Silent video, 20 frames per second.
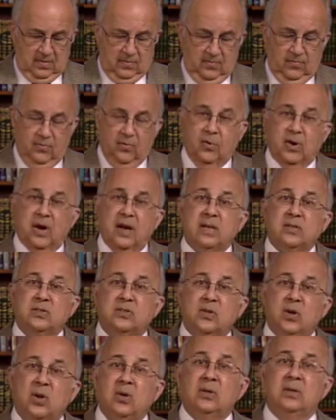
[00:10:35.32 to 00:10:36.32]
For
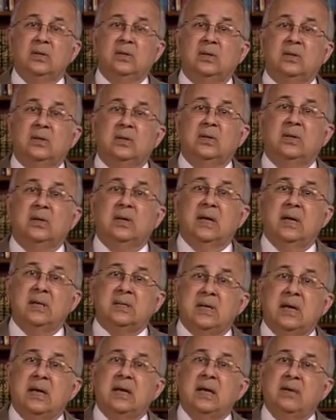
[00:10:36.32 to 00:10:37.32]
as long
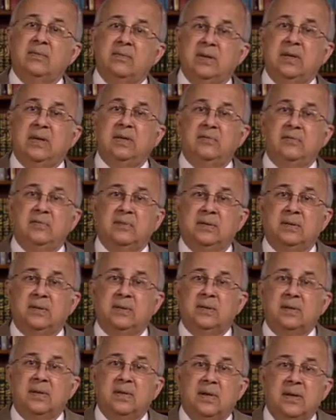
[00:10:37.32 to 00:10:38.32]
as I have lived,
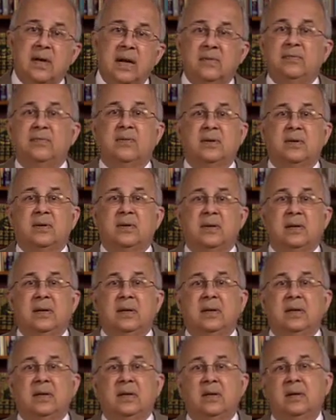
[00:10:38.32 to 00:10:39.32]
never
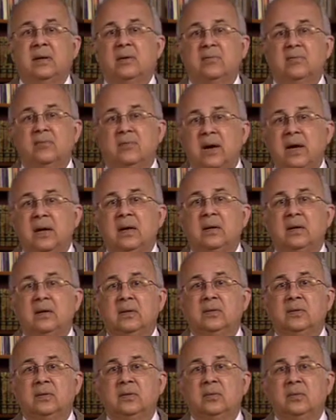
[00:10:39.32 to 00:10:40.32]
in
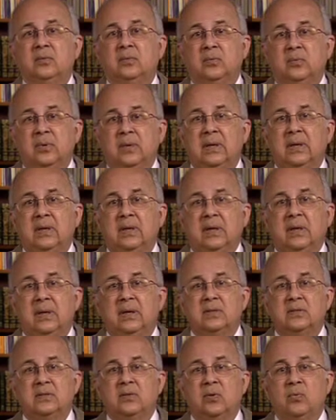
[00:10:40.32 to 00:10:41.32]
violent way
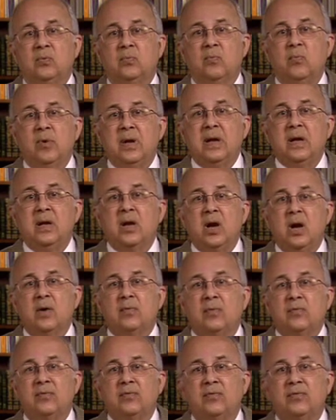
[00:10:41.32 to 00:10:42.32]
has the wing of
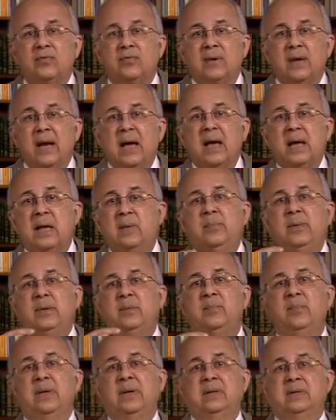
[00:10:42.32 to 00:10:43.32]
a fly
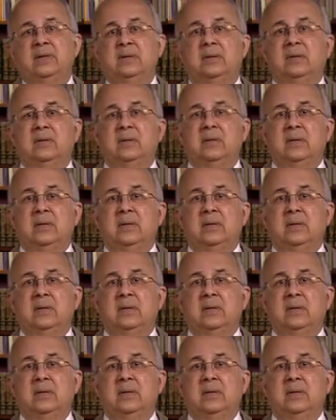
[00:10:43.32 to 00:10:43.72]
been bent.